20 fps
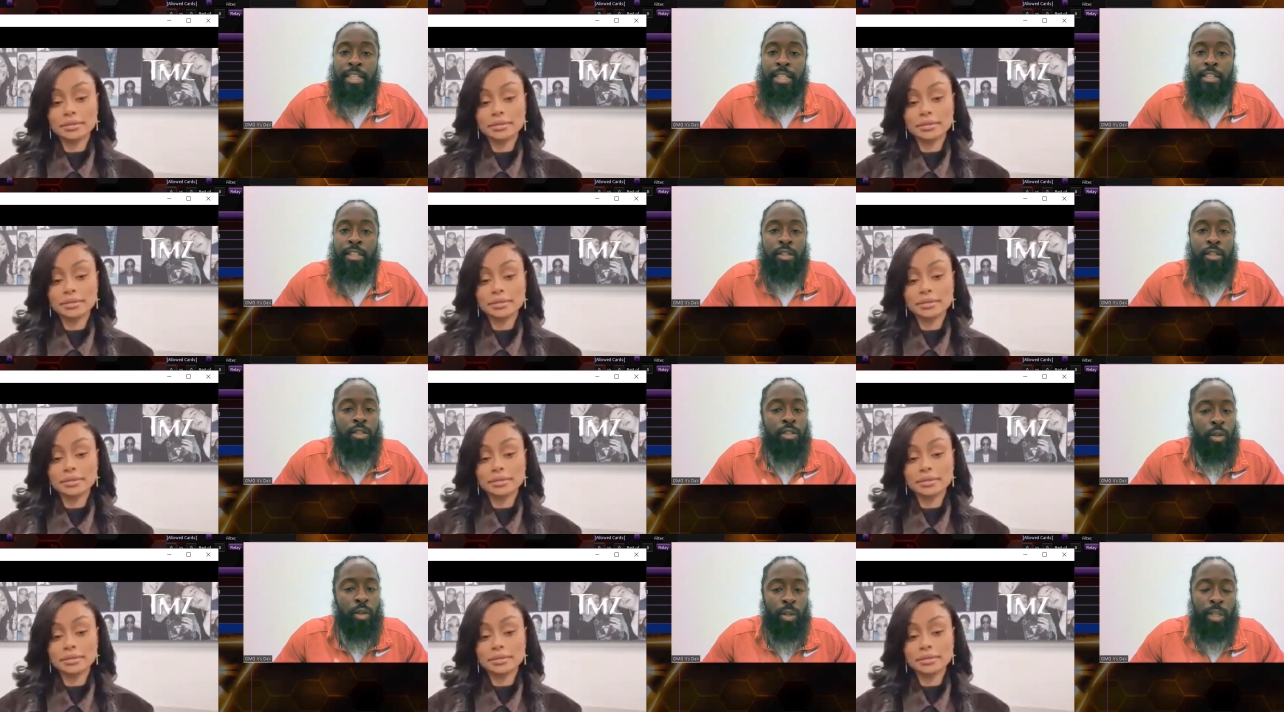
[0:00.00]
Speaker 1: me in
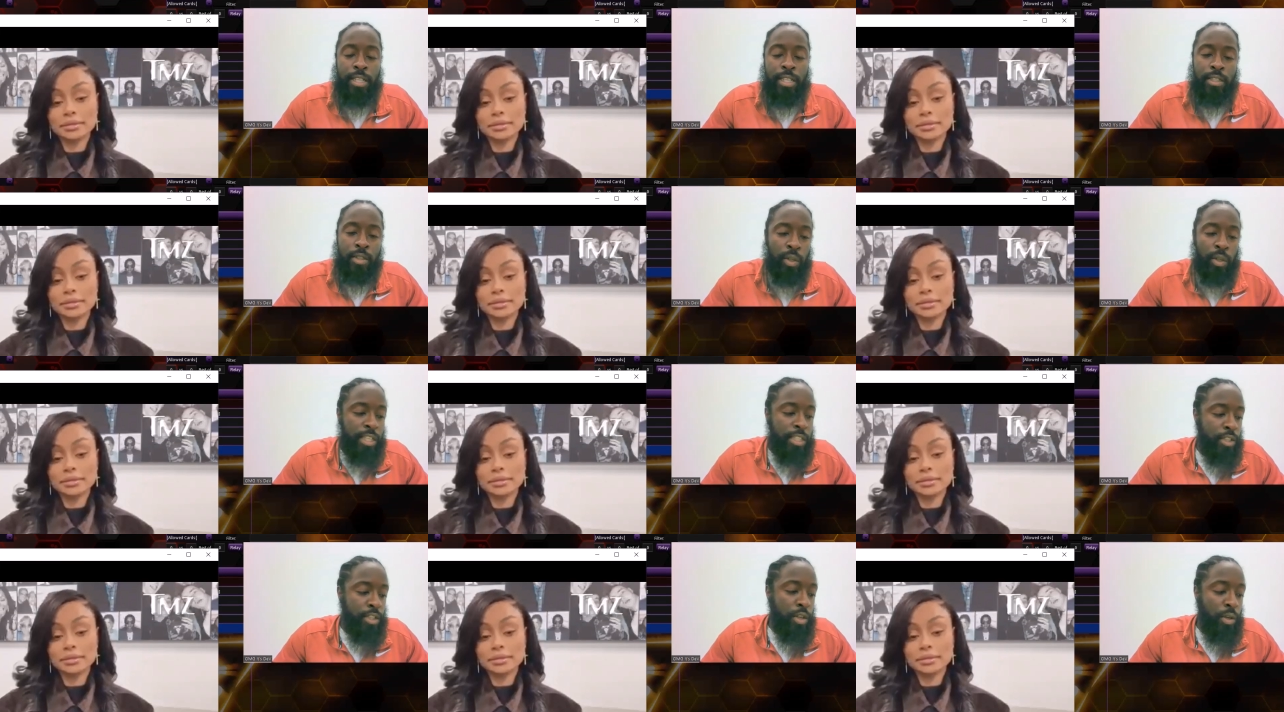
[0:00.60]
this. So let's
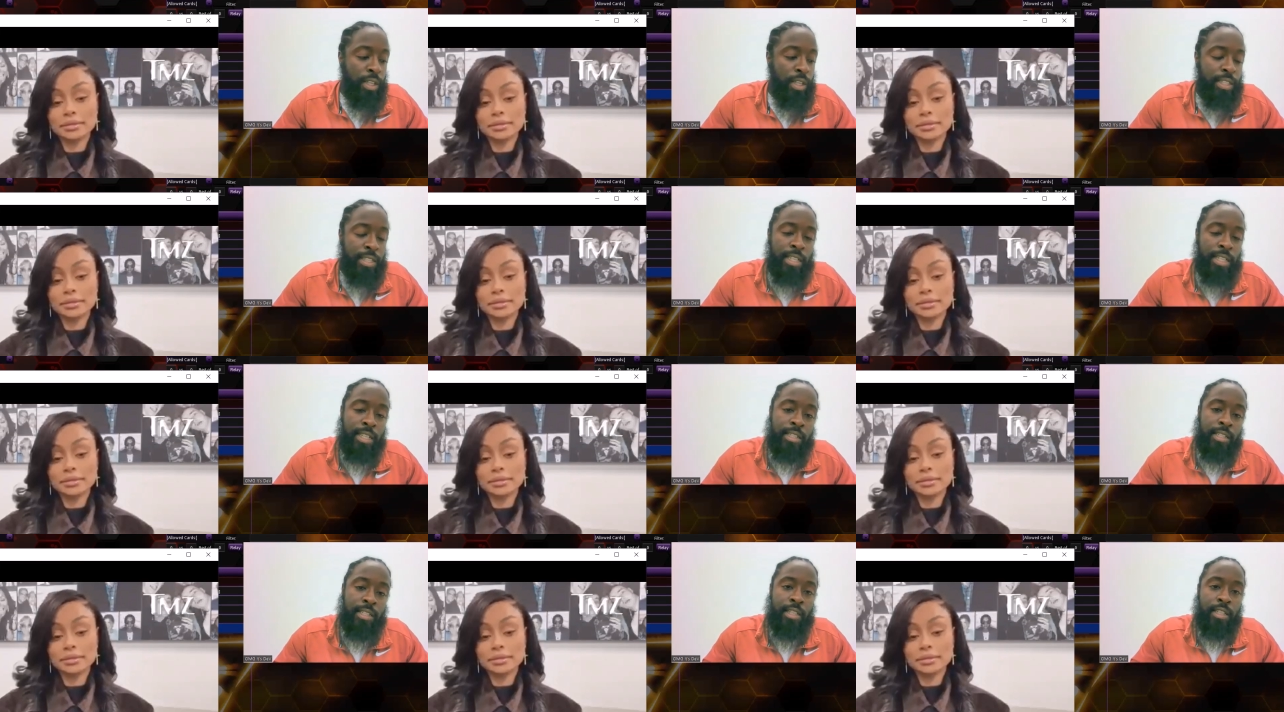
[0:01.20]
go. Let's
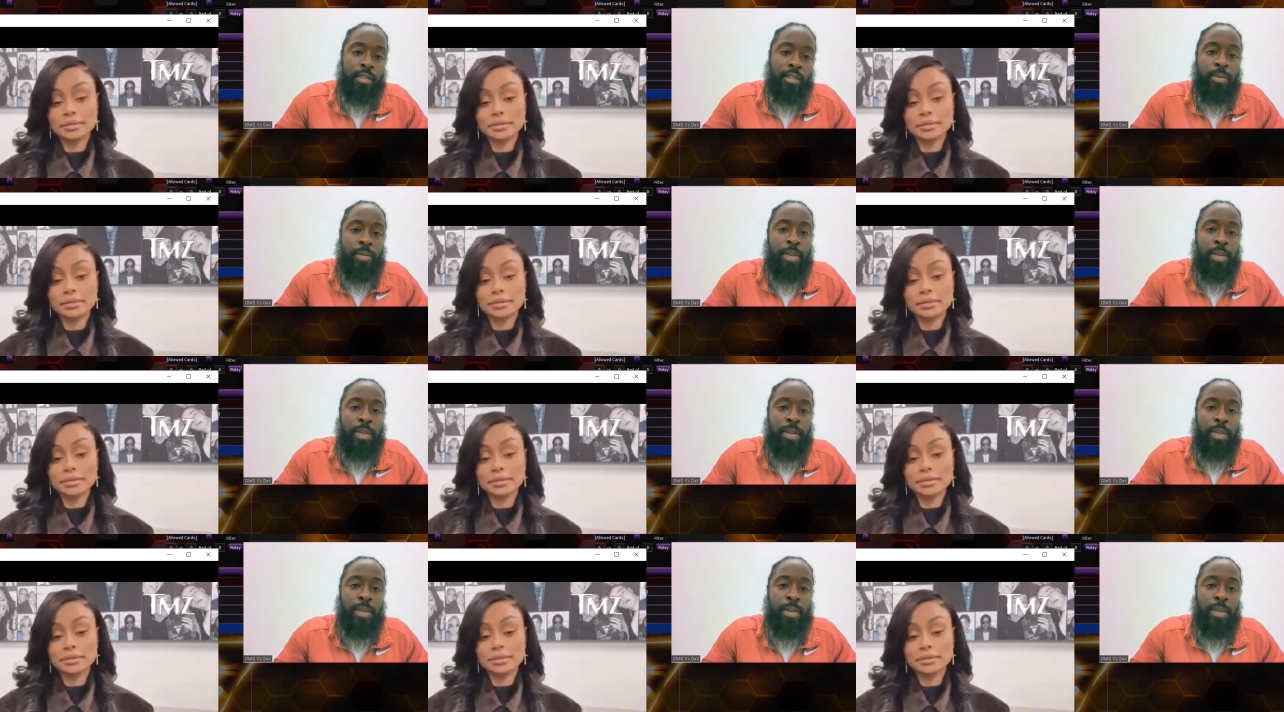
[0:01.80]
get into